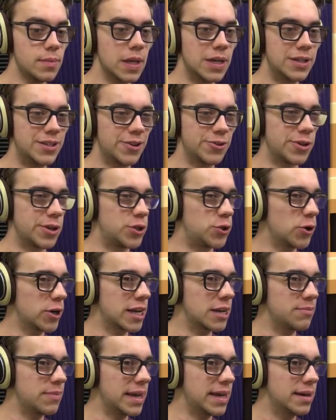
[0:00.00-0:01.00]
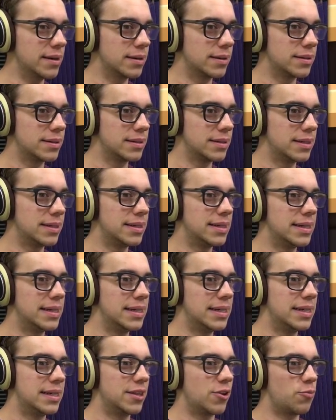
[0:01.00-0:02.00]
So is it tricking me?
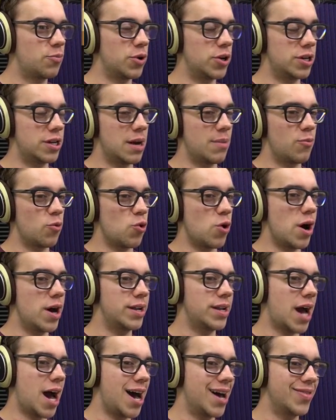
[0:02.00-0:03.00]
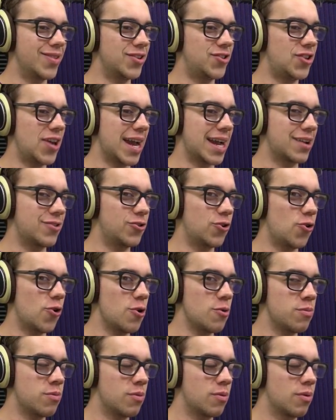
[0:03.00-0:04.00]
They're putting number 1 on the second
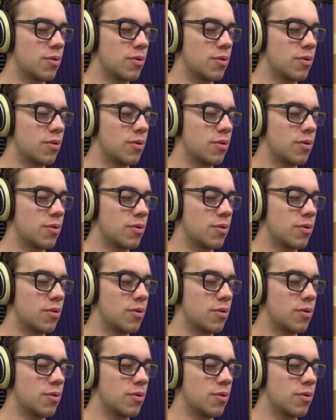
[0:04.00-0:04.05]
door?